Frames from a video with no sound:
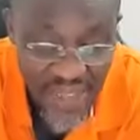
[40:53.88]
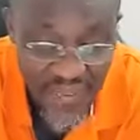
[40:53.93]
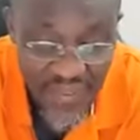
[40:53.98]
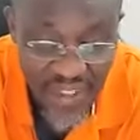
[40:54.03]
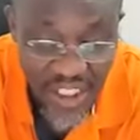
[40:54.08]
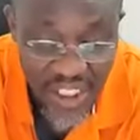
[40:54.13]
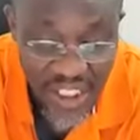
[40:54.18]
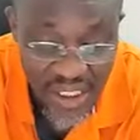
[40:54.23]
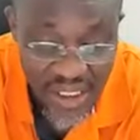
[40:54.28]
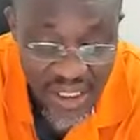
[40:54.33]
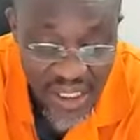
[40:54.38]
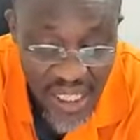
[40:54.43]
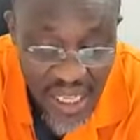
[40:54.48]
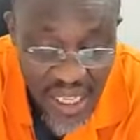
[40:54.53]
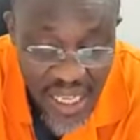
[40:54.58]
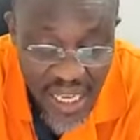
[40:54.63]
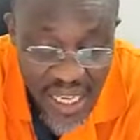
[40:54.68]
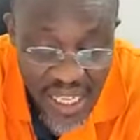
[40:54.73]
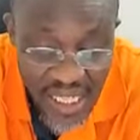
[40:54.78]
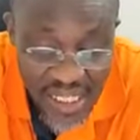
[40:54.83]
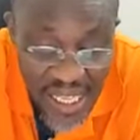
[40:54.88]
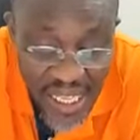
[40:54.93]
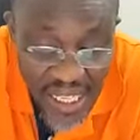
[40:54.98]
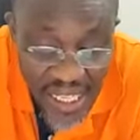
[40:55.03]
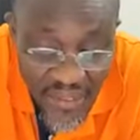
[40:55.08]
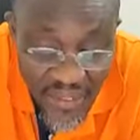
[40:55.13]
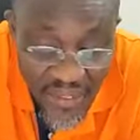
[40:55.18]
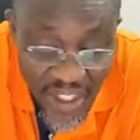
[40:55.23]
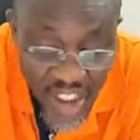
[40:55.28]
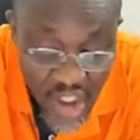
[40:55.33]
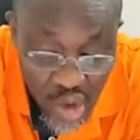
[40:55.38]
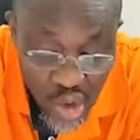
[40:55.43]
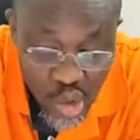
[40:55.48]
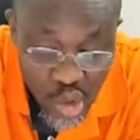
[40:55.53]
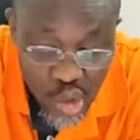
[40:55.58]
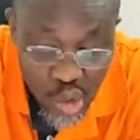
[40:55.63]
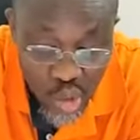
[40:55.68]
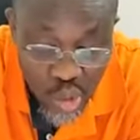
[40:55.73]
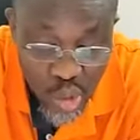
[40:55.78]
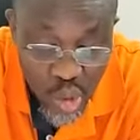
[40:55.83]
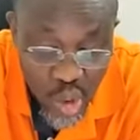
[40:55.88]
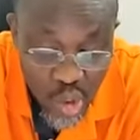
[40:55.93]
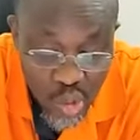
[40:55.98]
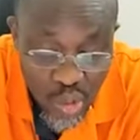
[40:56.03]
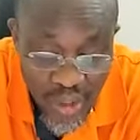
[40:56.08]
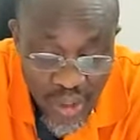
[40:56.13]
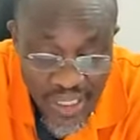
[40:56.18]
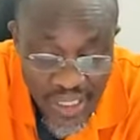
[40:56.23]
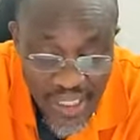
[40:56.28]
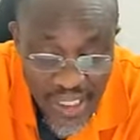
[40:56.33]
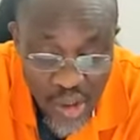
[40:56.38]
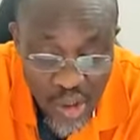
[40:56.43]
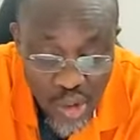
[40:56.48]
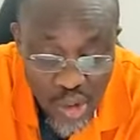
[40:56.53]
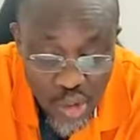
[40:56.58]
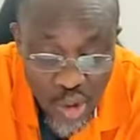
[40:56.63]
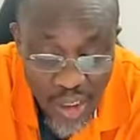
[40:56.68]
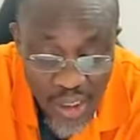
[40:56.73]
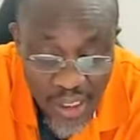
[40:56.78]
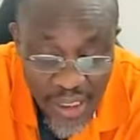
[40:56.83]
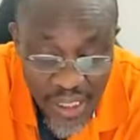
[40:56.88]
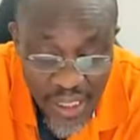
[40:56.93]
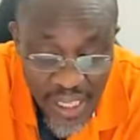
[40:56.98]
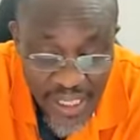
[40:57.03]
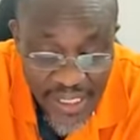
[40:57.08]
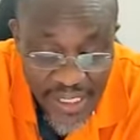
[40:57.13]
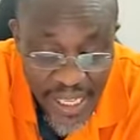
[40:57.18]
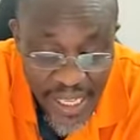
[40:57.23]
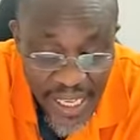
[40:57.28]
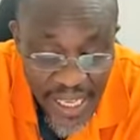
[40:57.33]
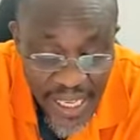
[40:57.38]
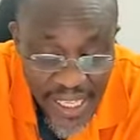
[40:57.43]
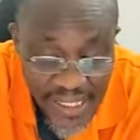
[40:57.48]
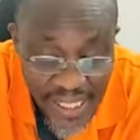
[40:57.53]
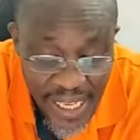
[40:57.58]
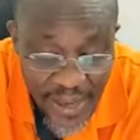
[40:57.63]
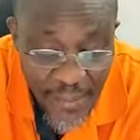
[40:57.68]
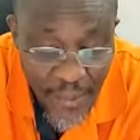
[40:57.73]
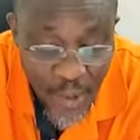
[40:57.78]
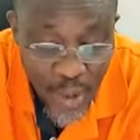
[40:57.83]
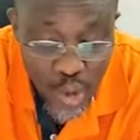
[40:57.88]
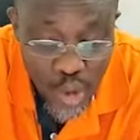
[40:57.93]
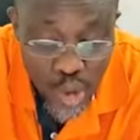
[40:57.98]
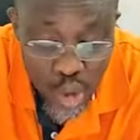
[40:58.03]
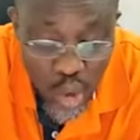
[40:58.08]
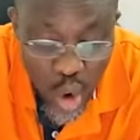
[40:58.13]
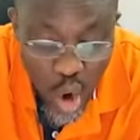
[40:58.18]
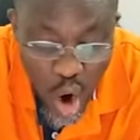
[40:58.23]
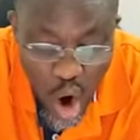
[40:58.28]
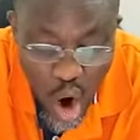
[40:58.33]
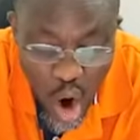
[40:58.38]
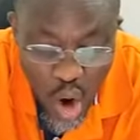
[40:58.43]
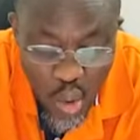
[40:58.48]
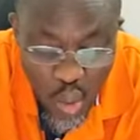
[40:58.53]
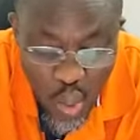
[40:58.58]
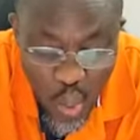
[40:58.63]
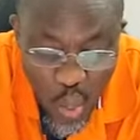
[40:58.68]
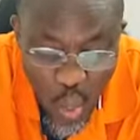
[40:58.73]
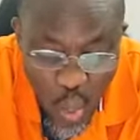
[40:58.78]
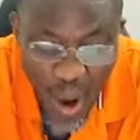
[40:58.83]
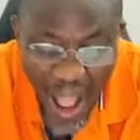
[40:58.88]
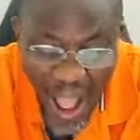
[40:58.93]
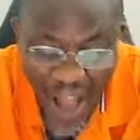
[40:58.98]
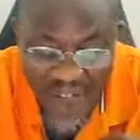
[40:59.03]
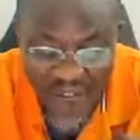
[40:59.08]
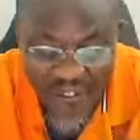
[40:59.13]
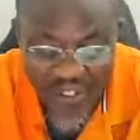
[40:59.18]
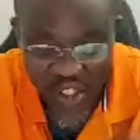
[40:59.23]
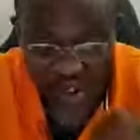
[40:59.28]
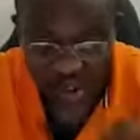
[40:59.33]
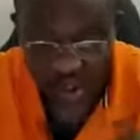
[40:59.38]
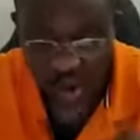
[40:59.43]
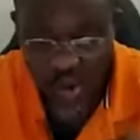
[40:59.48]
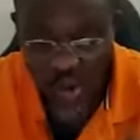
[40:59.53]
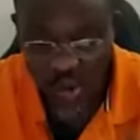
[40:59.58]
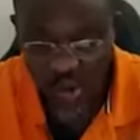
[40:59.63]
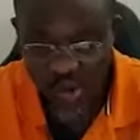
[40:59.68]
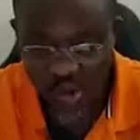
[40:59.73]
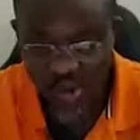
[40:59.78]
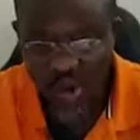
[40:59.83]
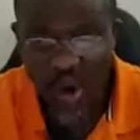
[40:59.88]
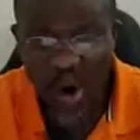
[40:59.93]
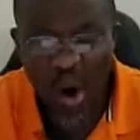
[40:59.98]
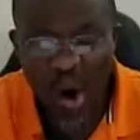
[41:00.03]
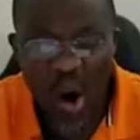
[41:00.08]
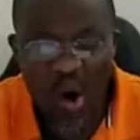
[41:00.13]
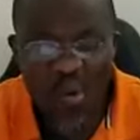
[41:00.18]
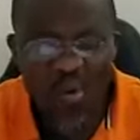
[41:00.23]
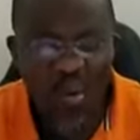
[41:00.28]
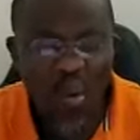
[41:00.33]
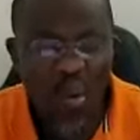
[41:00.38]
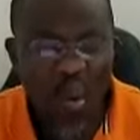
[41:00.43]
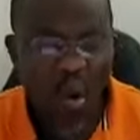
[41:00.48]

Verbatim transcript: Revelation. He said, Revelation 2, 26 to 28, he said, To all who are victorious, all who